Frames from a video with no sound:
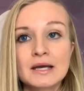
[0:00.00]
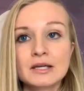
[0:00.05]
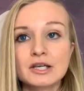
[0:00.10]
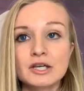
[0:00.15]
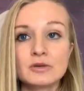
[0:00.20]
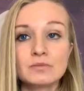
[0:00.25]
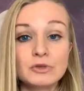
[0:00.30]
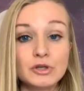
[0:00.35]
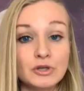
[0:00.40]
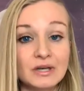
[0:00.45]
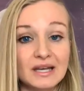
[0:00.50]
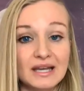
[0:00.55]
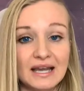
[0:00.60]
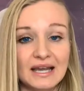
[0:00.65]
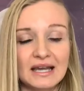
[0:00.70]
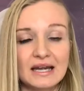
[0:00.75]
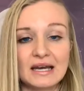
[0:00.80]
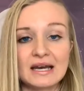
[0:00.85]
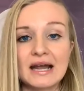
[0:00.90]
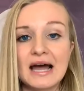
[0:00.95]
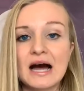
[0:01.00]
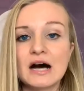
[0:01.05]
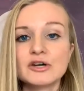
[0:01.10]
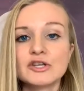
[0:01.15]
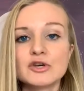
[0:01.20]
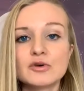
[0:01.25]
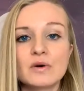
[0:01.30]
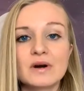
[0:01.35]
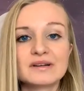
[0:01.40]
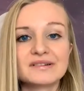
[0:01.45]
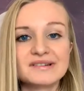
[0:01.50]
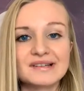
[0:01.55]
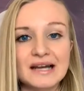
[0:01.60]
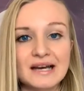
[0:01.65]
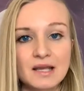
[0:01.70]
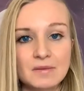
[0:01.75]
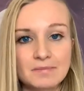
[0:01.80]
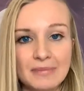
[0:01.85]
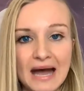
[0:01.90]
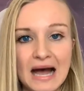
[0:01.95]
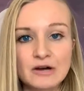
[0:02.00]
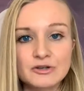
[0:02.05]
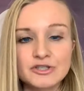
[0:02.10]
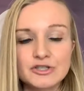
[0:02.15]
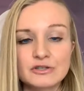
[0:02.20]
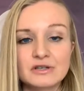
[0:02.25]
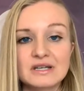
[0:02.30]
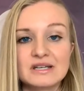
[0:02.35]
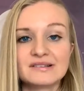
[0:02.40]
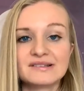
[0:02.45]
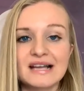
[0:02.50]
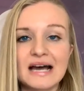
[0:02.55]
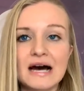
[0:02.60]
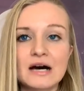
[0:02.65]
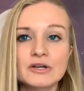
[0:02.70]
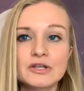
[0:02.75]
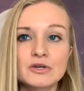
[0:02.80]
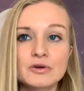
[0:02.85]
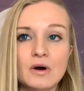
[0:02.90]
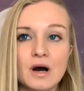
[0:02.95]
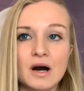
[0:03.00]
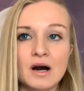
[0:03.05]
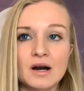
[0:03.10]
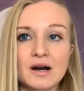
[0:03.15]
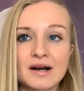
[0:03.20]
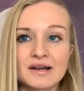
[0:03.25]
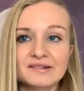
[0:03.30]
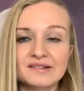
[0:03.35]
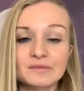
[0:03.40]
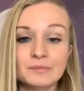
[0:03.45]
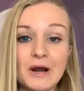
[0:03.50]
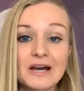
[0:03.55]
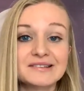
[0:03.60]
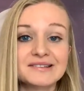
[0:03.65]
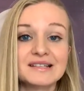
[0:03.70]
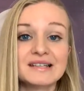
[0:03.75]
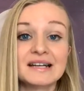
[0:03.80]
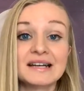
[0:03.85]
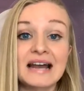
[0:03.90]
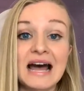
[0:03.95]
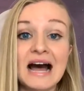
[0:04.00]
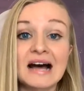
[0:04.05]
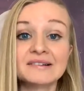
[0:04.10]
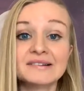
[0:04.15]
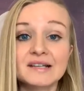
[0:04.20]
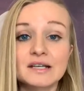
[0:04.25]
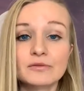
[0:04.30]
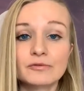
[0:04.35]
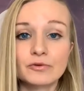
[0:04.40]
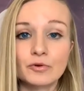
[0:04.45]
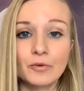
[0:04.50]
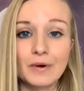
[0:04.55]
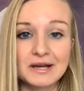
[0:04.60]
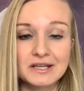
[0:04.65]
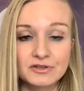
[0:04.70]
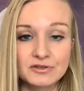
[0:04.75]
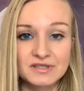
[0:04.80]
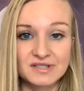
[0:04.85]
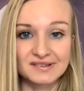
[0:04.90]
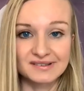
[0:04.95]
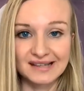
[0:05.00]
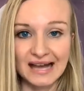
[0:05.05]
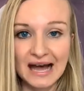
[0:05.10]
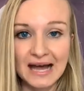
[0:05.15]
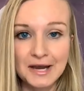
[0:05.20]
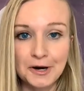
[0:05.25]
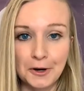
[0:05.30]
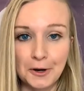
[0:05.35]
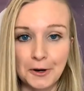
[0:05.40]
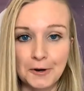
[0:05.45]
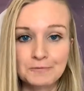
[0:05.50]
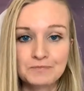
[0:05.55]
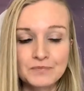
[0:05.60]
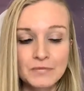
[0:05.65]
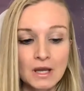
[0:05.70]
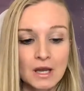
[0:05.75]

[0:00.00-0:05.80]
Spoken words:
communicating, how you are setting boundaries, how you are expressing and asking for what you desire.